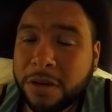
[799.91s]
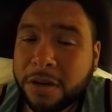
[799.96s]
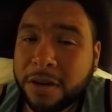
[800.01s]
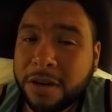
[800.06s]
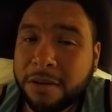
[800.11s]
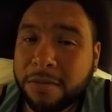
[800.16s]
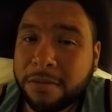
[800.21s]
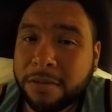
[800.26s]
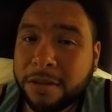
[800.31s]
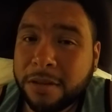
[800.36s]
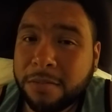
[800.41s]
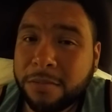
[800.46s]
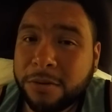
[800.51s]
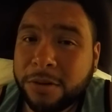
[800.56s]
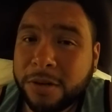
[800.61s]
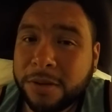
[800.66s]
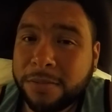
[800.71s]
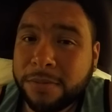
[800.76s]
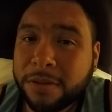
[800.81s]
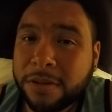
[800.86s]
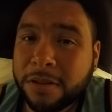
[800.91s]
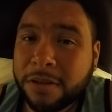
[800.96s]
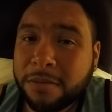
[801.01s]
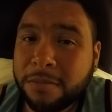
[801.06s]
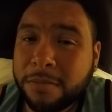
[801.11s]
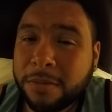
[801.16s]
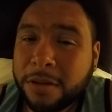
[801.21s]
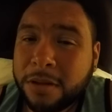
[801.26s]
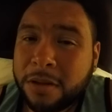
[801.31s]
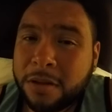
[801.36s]
We hung out with them, drank with
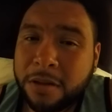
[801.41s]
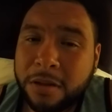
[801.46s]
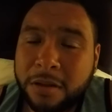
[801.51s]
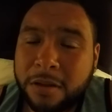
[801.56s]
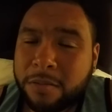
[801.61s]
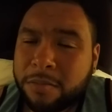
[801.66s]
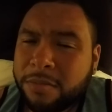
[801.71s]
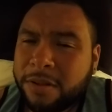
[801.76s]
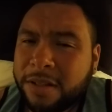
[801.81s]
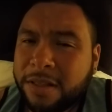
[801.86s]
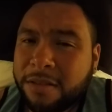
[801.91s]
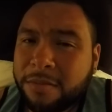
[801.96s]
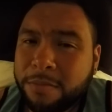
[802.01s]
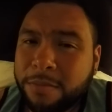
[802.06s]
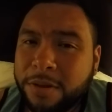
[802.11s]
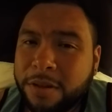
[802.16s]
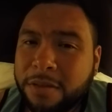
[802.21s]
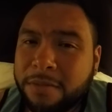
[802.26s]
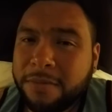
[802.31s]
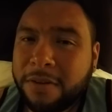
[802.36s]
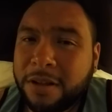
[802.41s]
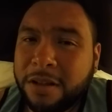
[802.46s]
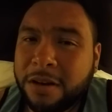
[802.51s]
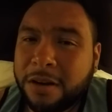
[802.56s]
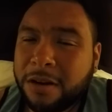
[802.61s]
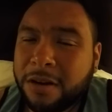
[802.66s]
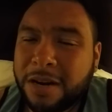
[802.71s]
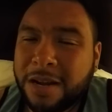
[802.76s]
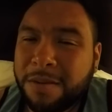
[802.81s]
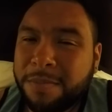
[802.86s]
them, played some beach
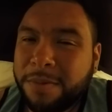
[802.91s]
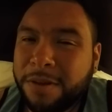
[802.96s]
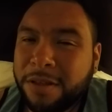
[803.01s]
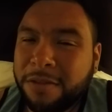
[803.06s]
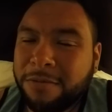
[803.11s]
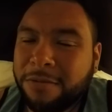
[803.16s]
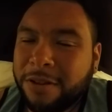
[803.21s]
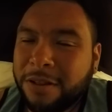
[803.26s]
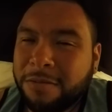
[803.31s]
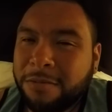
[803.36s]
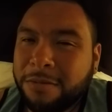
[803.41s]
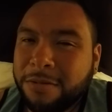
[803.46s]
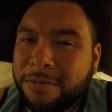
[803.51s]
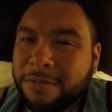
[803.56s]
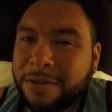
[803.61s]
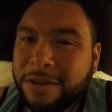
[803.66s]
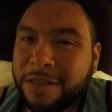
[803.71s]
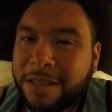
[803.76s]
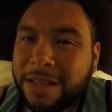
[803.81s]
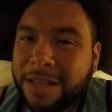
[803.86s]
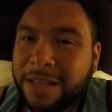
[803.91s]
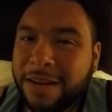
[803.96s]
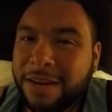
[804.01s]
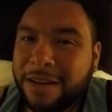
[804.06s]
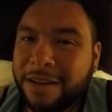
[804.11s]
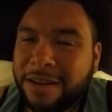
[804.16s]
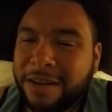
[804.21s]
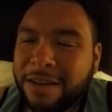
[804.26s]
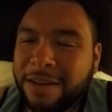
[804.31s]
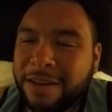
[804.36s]
ball or not beach volleyball. Fuck
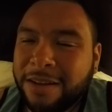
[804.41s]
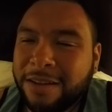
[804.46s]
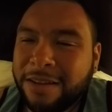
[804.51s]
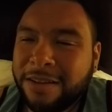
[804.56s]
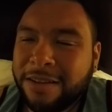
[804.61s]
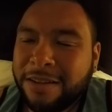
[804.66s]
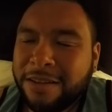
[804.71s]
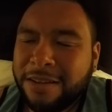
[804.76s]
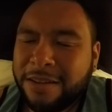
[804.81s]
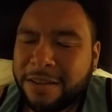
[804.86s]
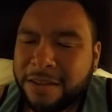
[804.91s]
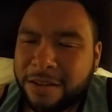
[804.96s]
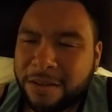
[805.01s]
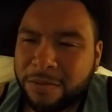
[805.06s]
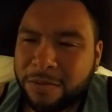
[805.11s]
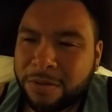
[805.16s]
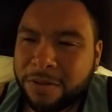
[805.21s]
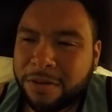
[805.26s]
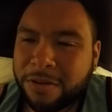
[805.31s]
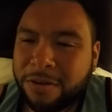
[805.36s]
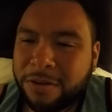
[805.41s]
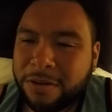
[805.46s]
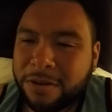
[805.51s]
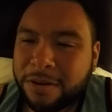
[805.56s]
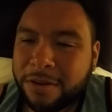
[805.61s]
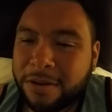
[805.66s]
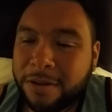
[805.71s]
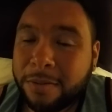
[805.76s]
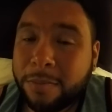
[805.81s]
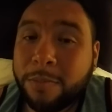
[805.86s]
that. Uh, what's
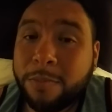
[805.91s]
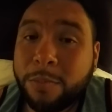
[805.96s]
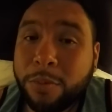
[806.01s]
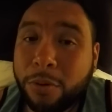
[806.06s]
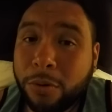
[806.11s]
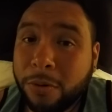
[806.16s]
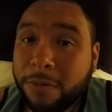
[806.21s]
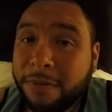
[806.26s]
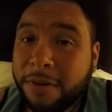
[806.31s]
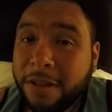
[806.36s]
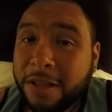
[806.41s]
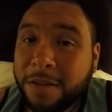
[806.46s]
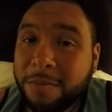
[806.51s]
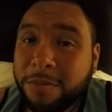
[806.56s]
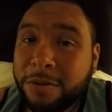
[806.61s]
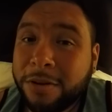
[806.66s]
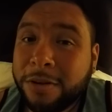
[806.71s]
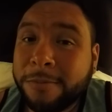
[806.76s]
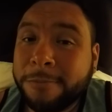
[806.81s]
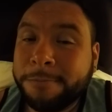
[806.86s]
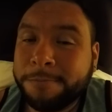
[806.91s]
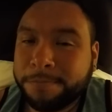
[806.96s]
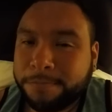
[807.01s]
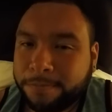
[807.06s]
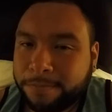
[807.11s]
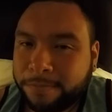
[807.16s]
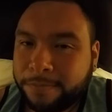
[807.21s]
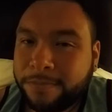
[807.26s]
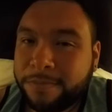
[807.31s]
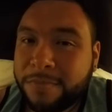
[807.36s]
called pool volleyball.
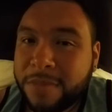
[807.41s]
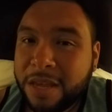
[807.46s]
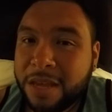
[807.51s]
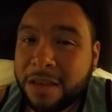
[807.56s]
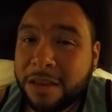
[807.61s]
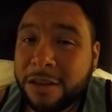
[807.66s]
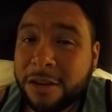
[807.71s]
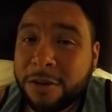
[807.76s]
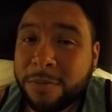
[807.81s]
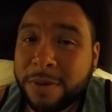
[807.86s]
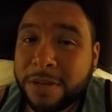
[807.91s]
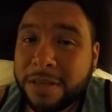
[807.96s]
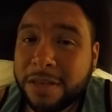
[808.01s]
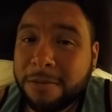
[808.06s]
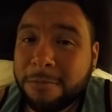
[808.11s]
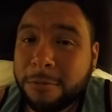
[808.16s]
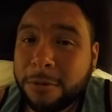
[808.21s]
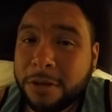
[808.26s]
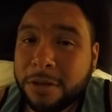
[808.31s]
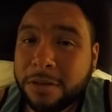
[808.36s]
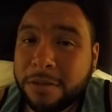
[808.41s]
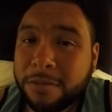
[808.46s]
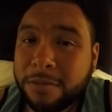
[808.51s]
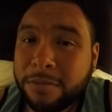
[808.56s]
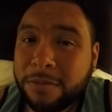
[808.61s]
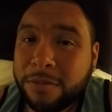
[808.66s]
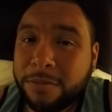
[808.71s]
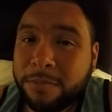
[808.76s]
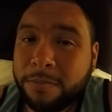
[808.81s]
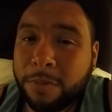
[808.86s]
And you know my team won
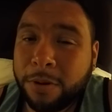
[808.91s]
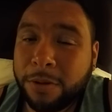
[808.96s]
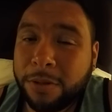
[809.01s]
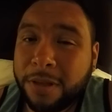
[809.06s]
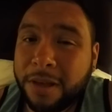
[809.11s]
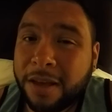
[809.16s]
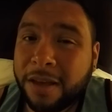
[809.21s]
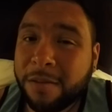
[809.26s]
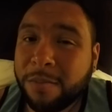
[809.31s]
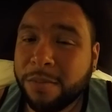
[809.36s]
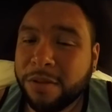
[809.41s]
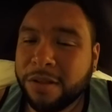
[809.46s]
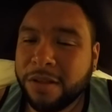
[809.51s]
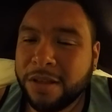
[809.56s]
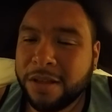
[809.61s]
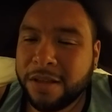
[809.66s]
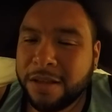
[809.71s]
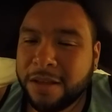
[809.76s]
both games.